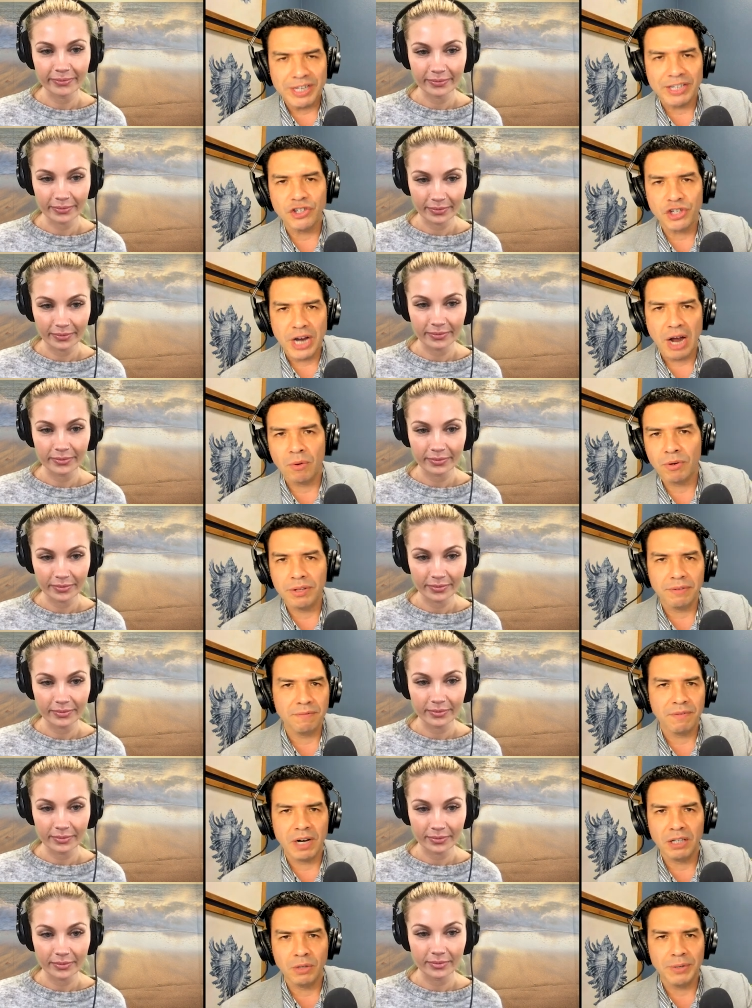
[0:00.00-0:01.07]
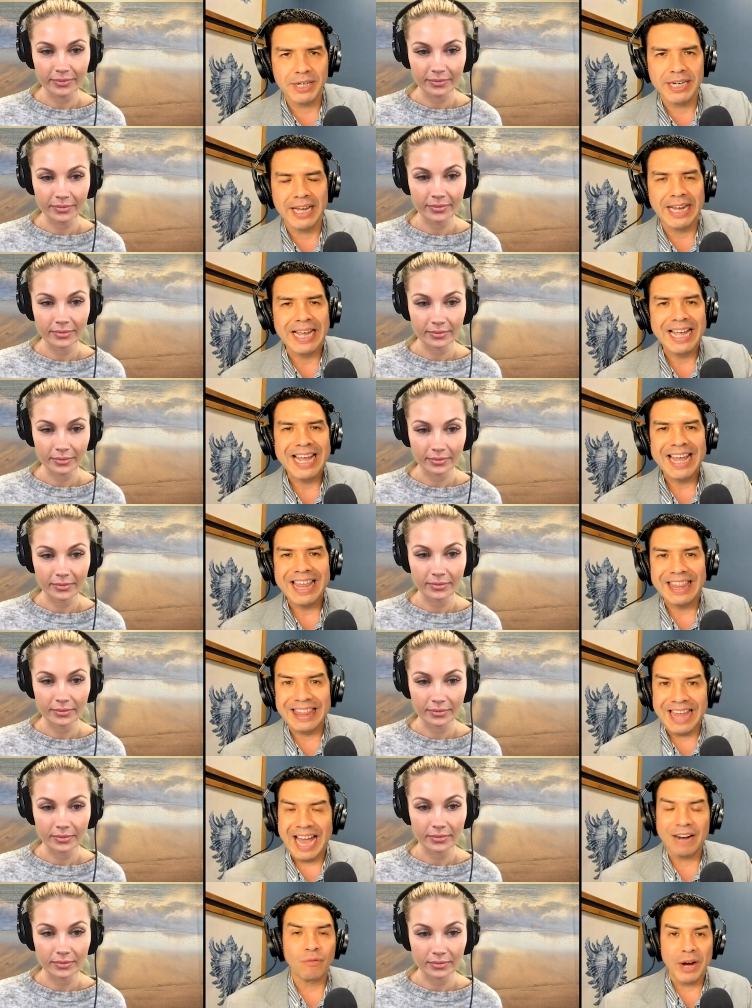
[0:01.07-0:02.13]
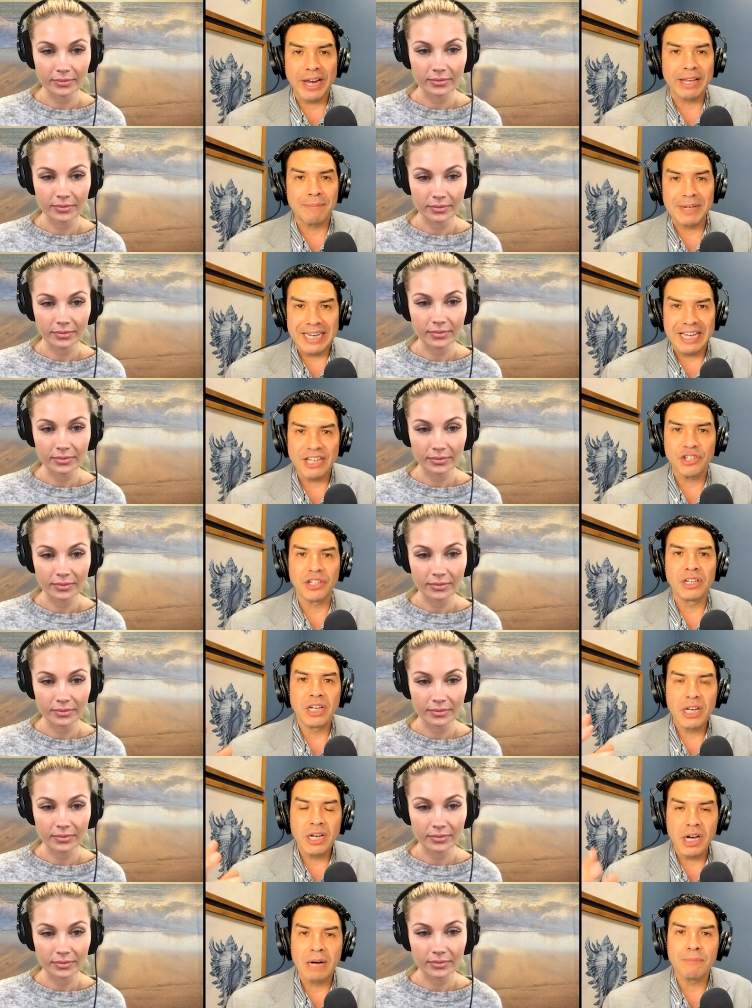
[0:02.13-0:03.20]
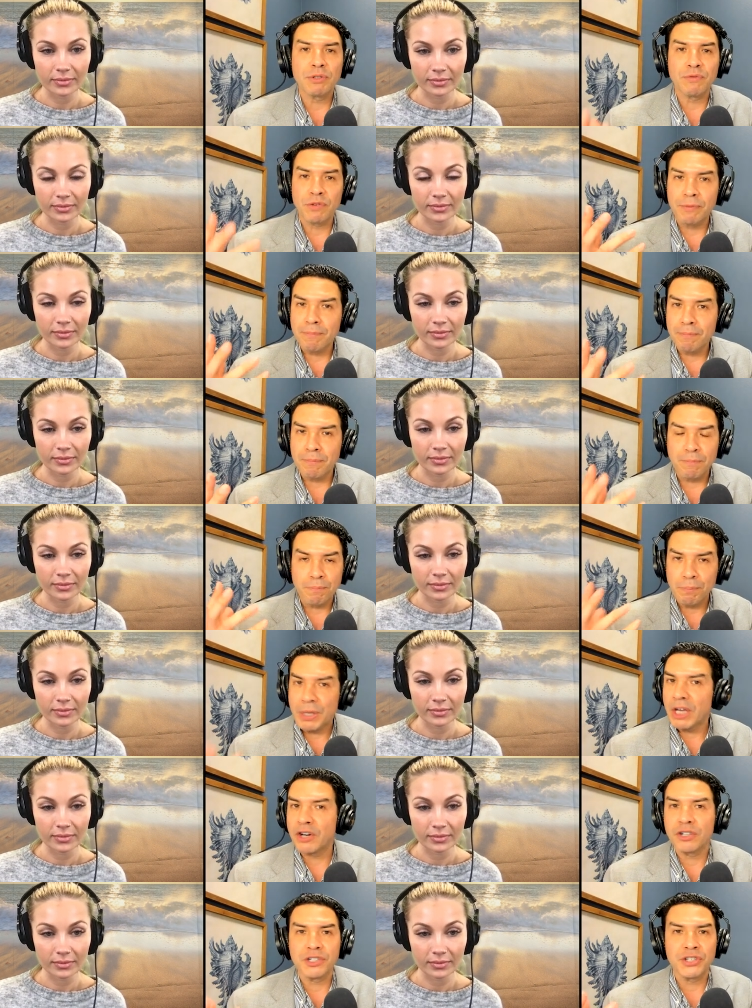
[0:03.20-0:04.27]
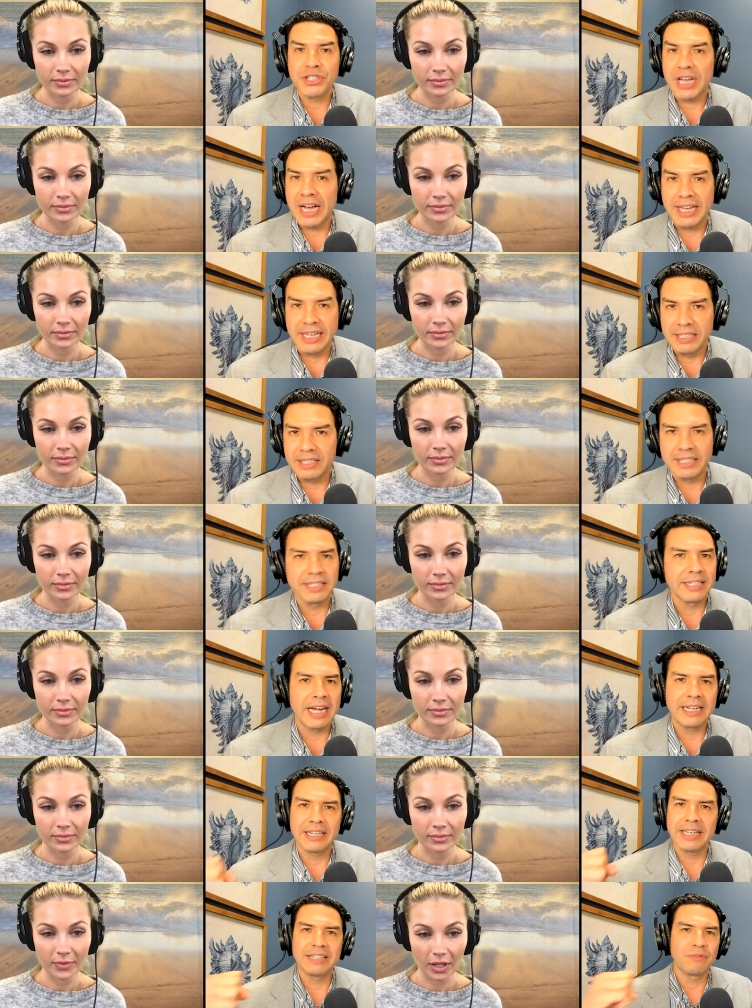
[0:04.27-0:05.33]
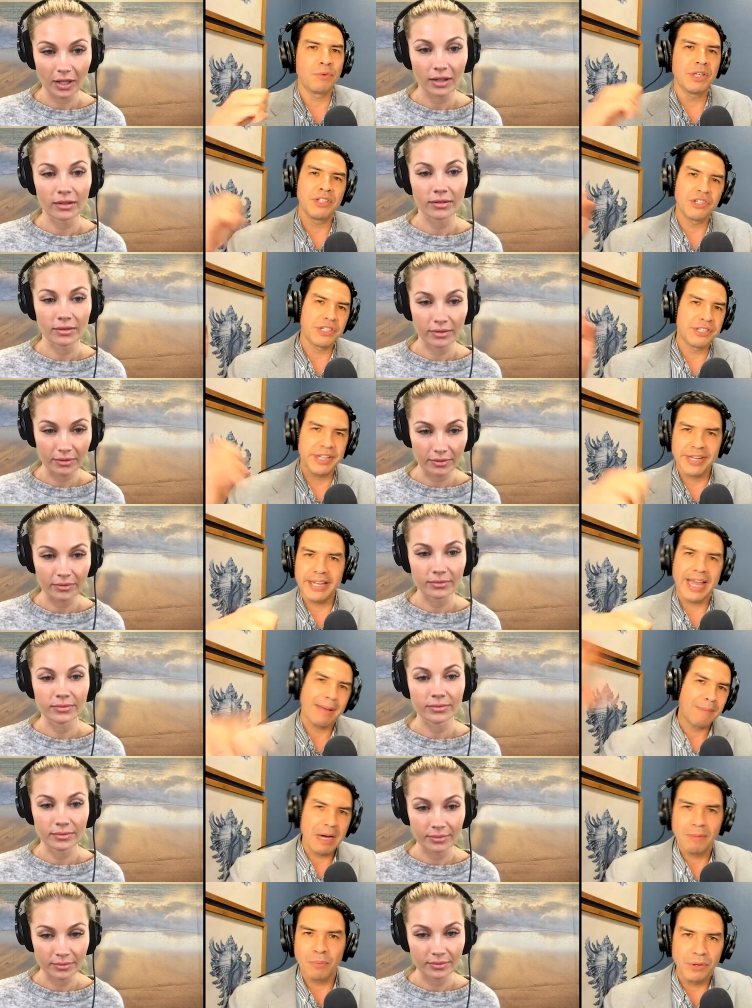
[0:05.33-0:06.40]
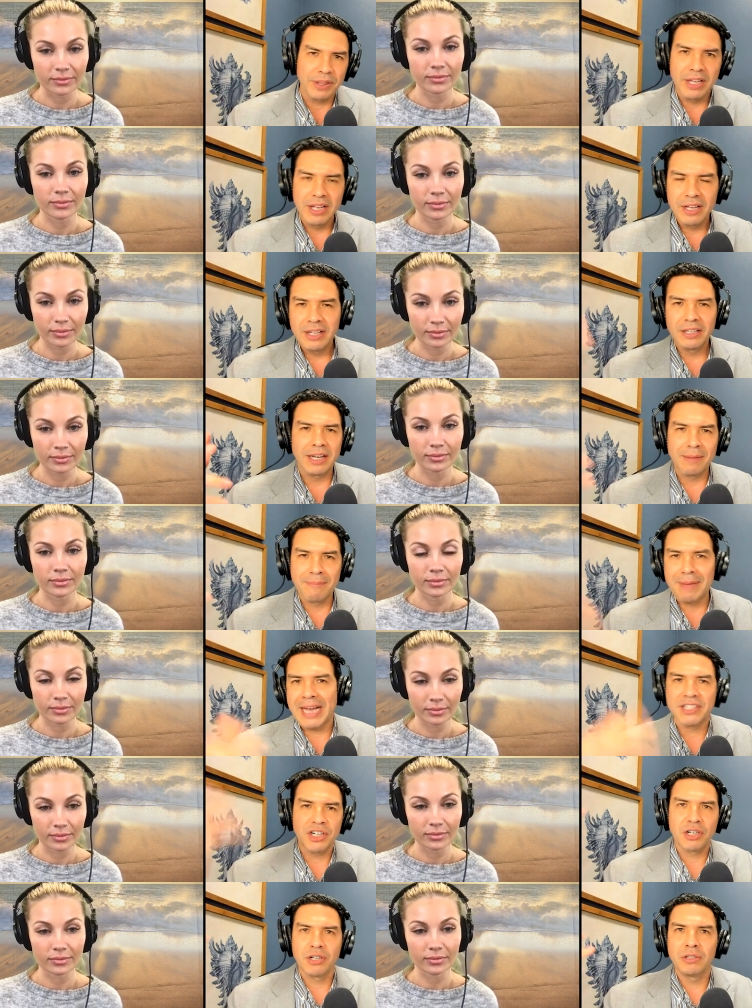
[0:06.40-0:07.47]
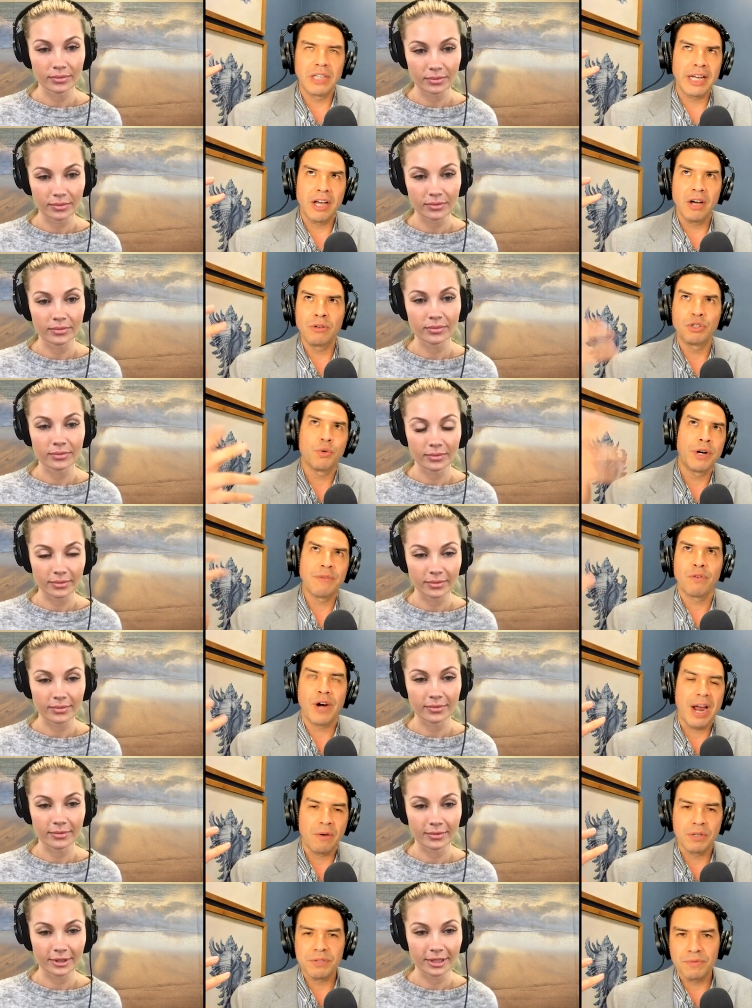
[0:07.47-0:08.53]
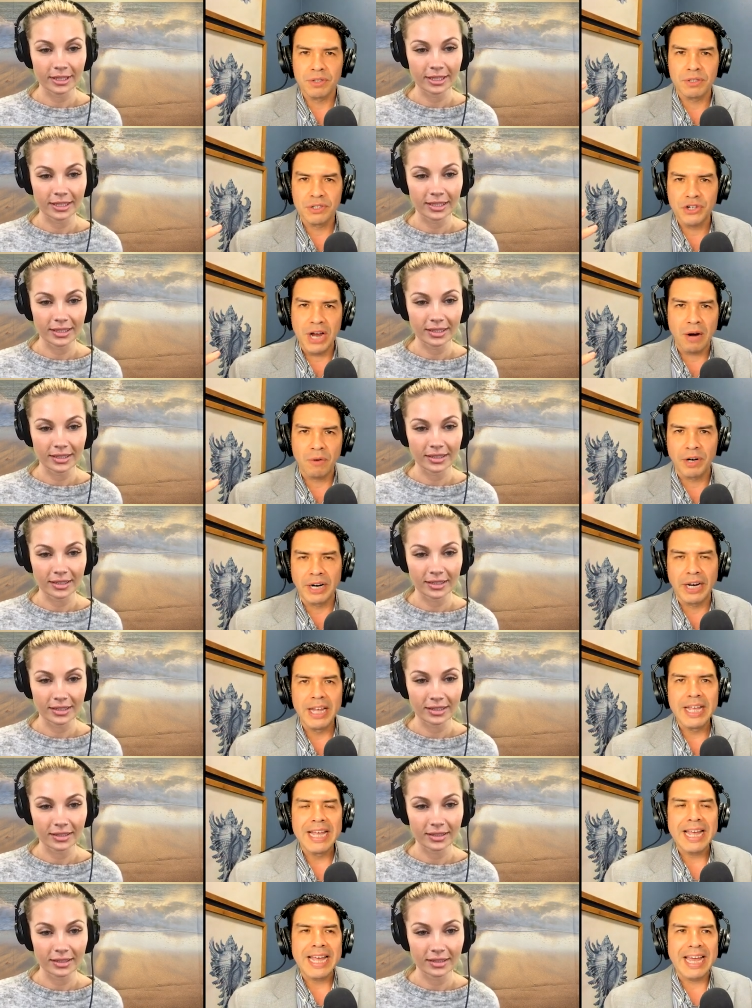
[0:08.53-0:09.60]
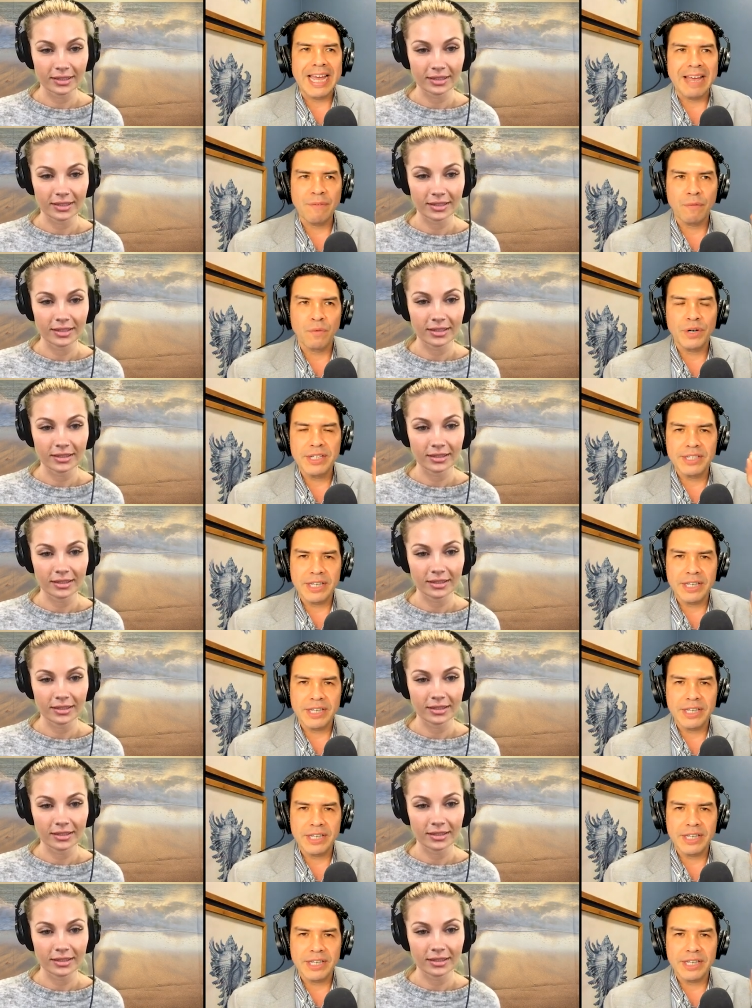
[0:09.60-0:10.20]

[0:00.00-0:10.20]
Speaker 1: can shower the following day. That recommendation comes from pure science. It's not that we just like came up with like a magical like, oh, twenty-four hours for showering. Every